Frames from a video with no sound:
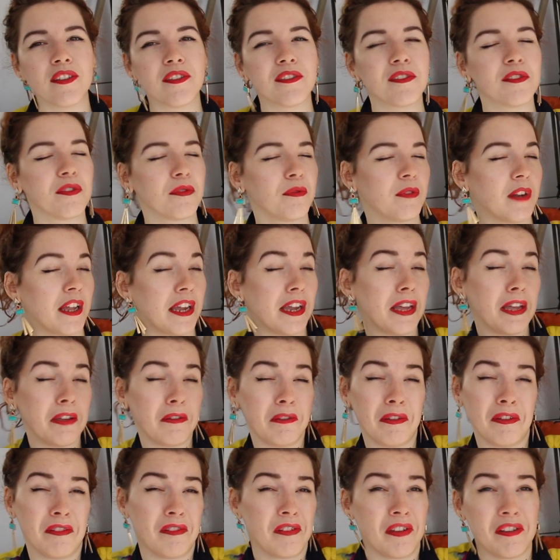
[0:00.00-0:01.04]
and just sort of like,
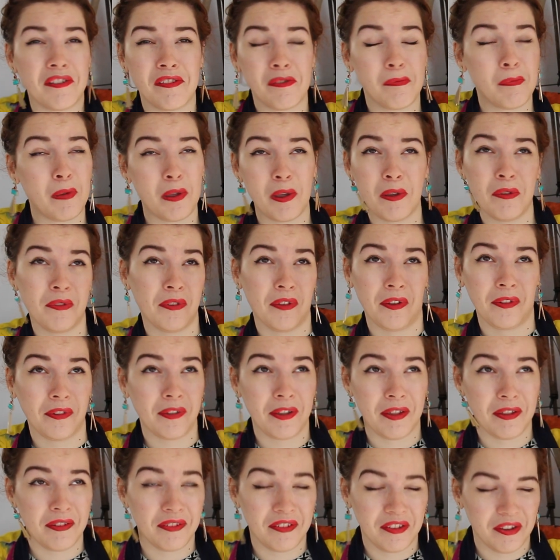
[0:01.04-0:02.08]
oh yes, I suppose I'll
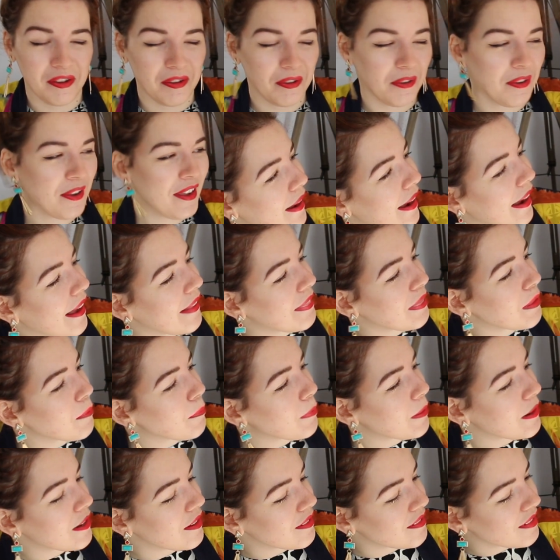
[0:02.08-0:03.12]
kiss you. And the
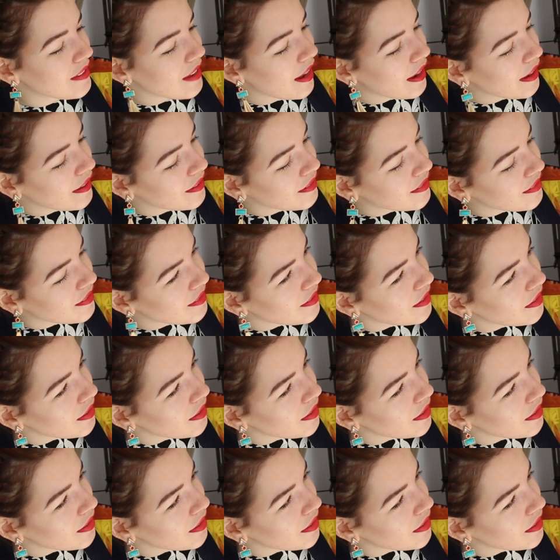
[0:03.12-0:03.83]
princess